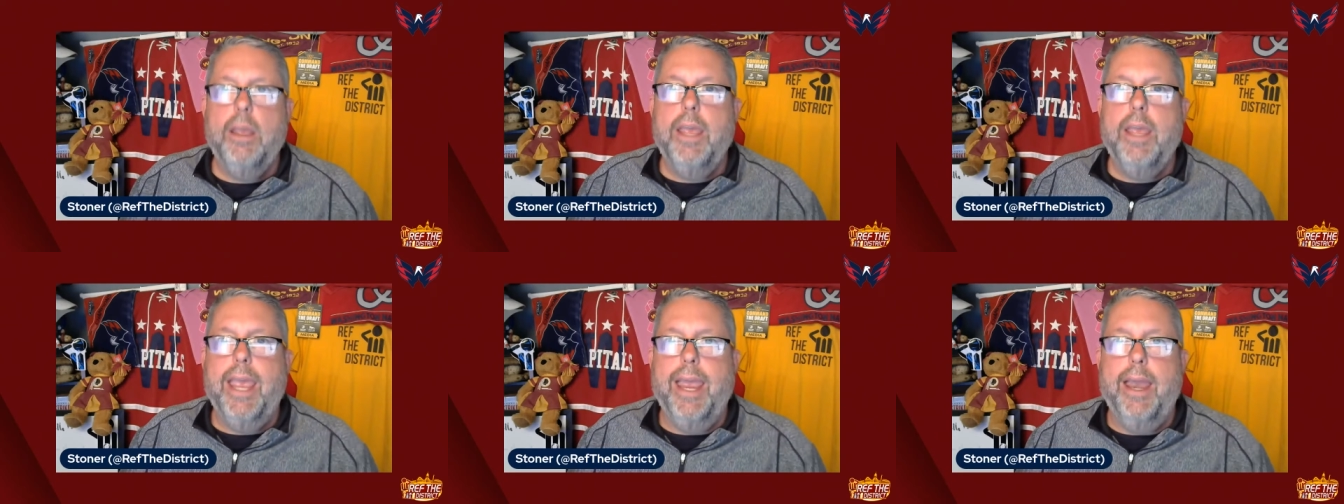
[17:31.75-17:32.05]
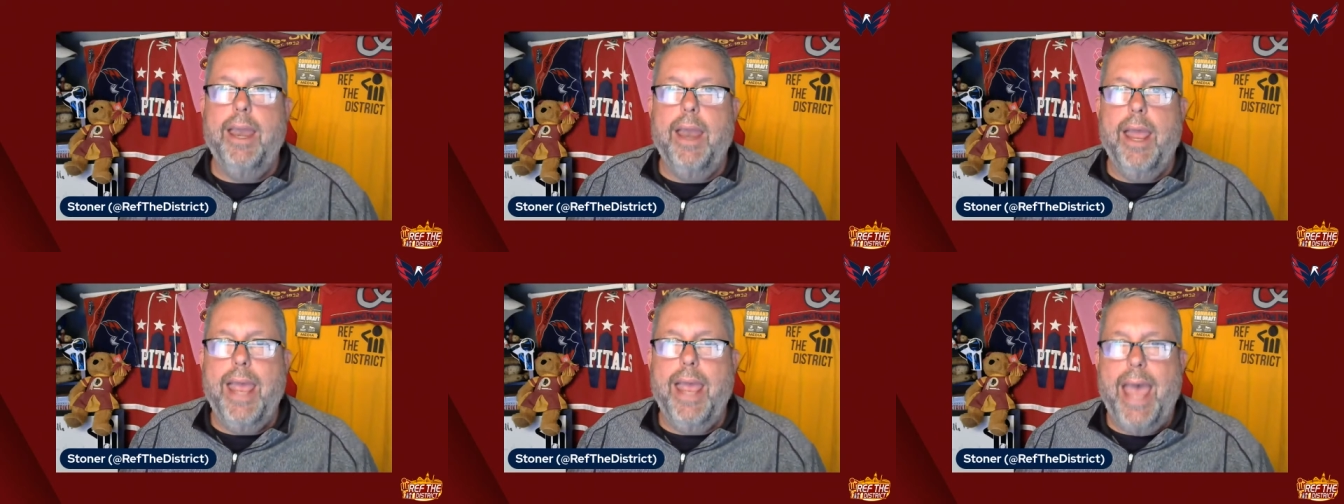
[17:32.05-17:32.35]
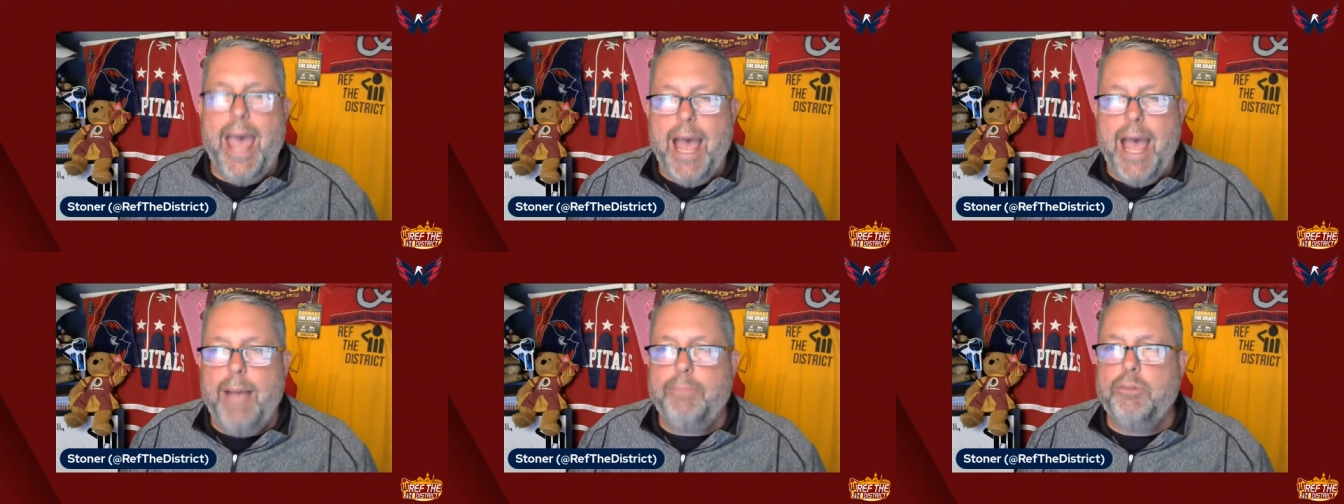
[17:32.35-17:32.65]
an
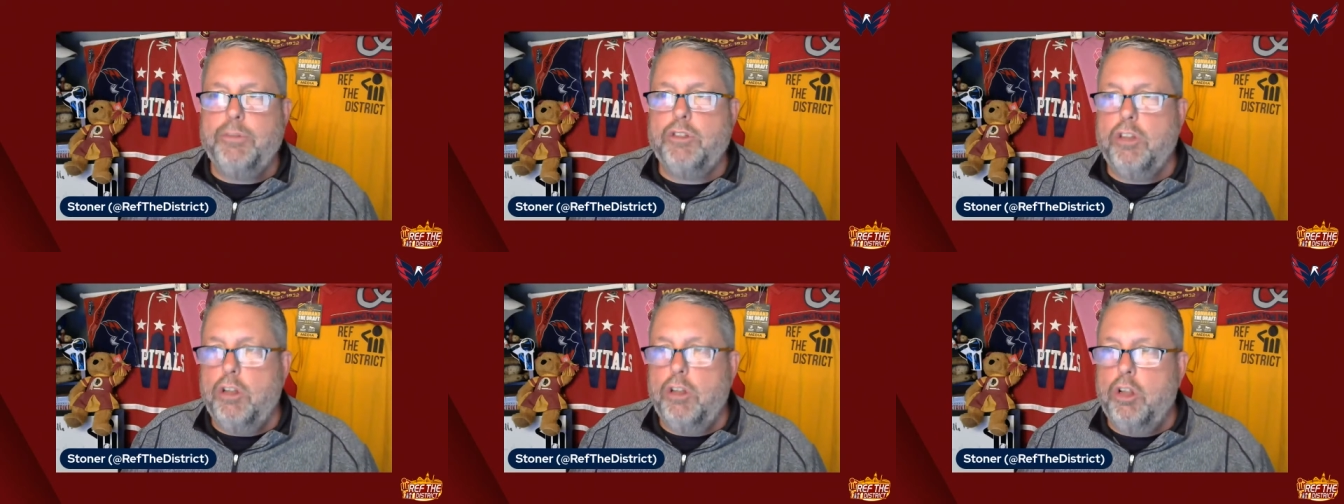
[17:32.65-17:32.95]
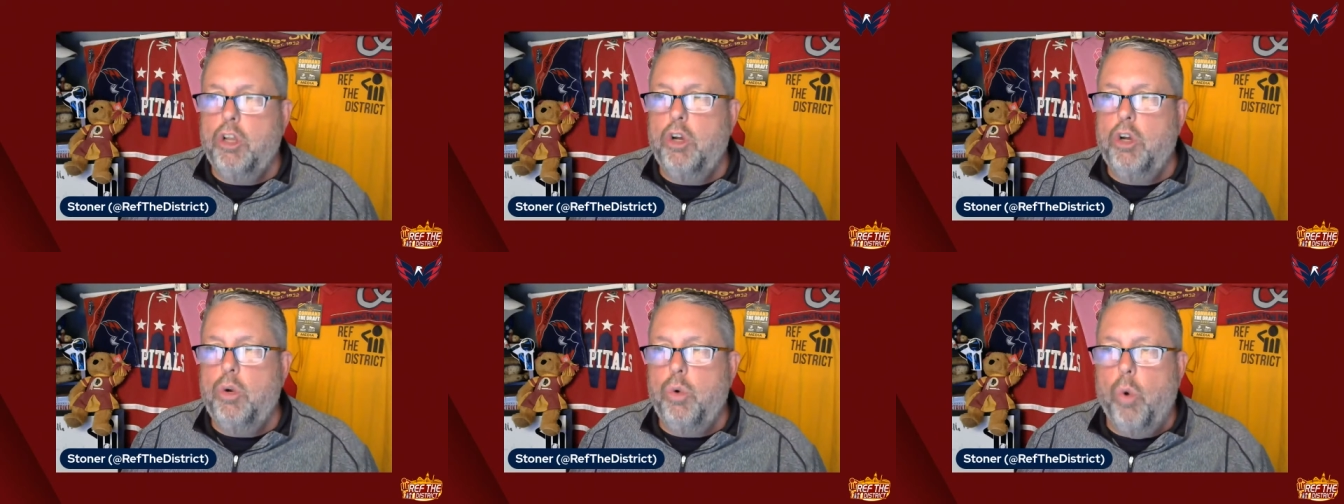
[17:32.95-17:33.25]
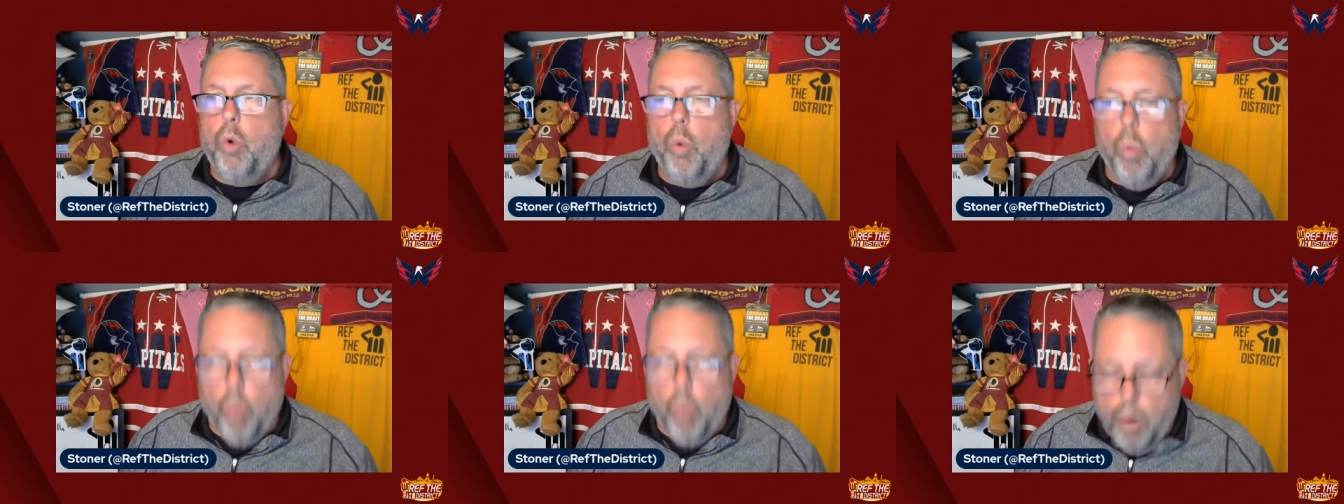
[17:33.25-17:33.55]
absolute
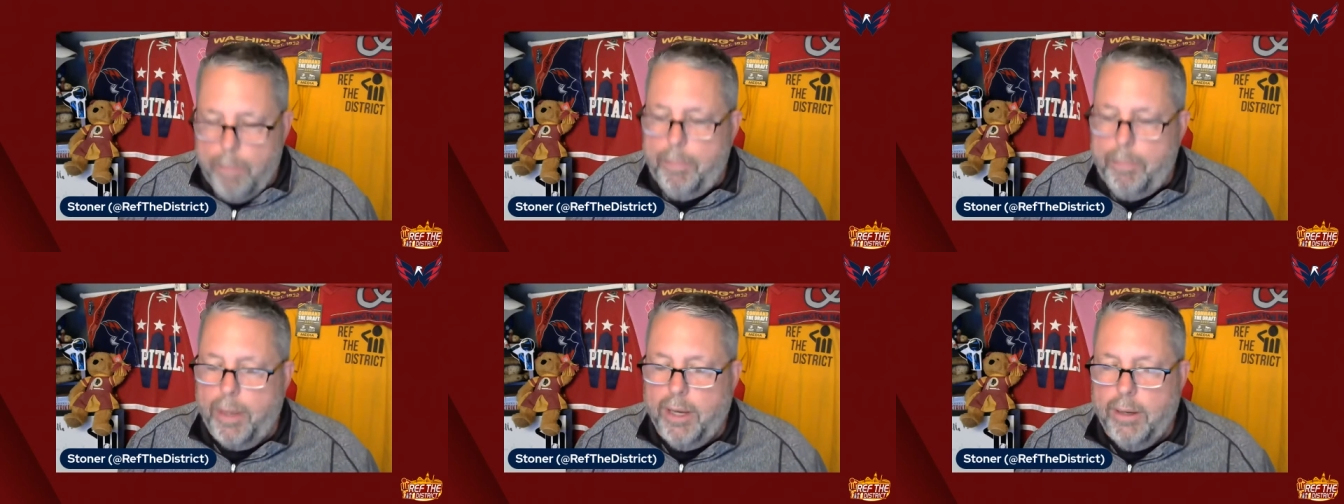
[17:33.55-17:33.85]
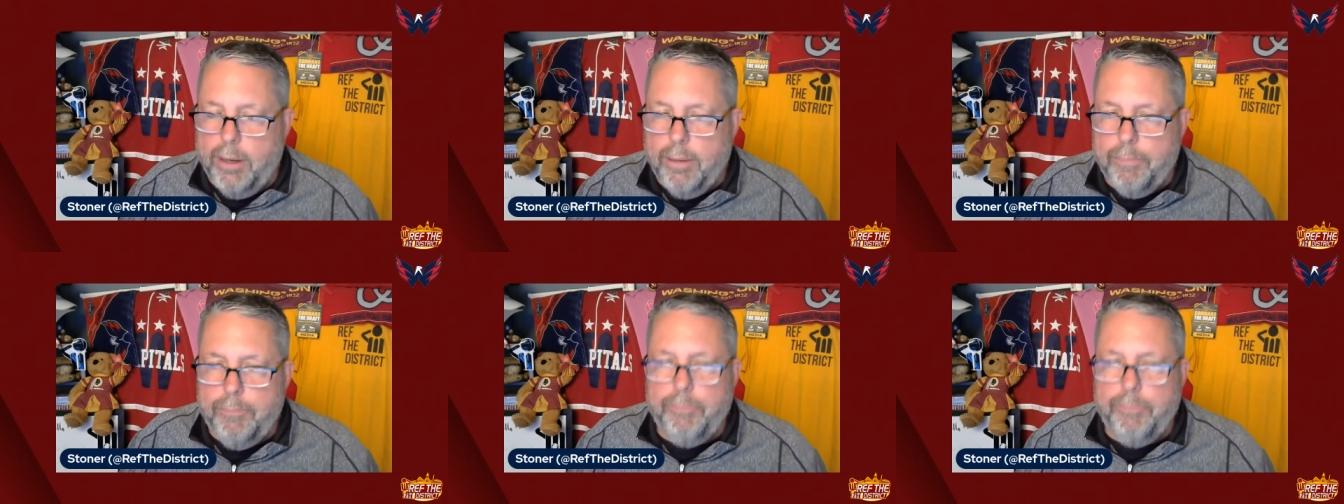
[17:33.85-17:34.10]
whooping